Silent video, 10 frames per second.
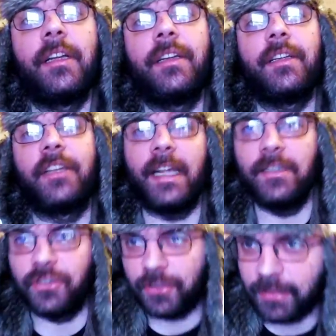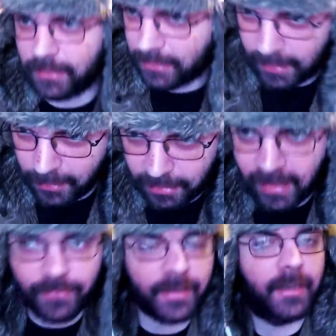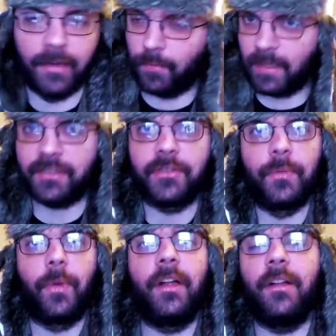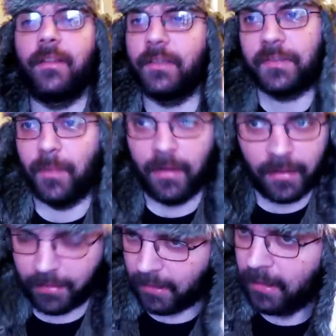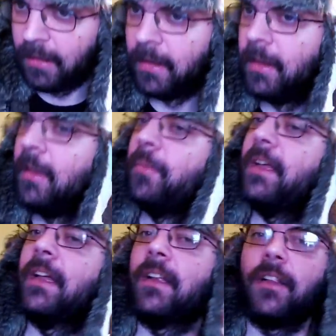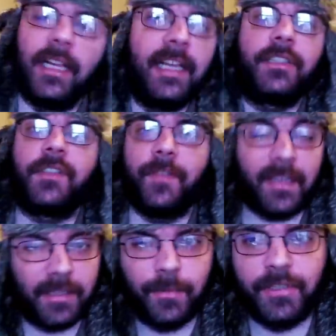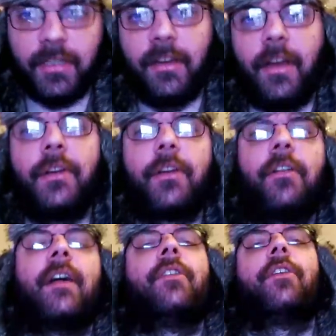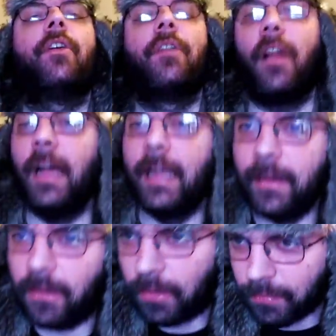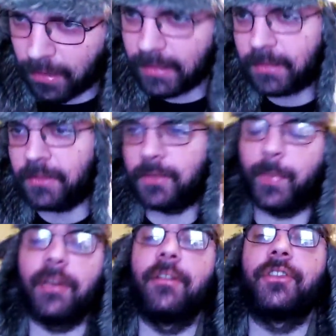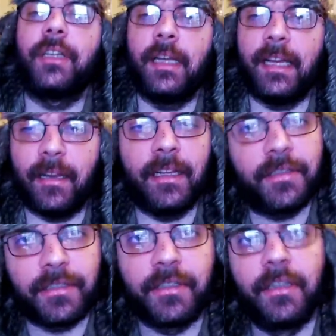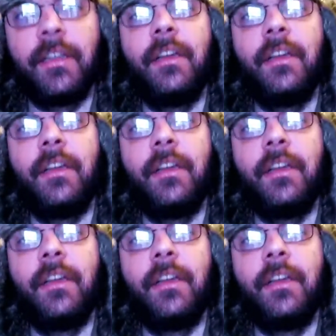and endangered demographic in the Western world this month, being the latest victims in an underground online alt-right conspiracy hit list.